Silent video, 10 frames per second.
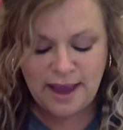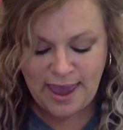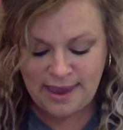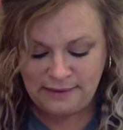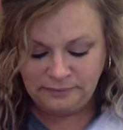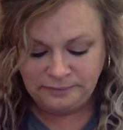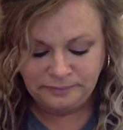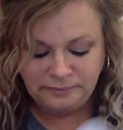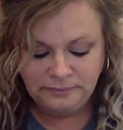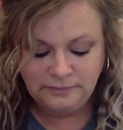A.
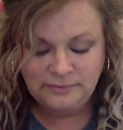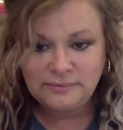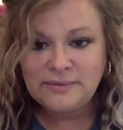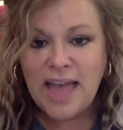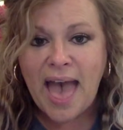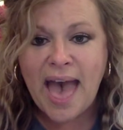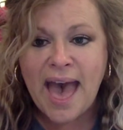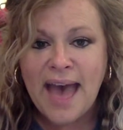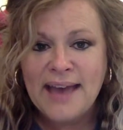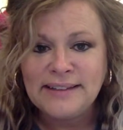
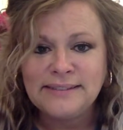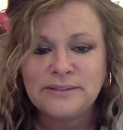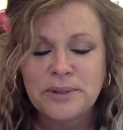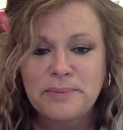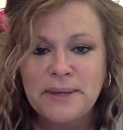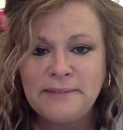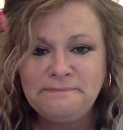Ah, repeat.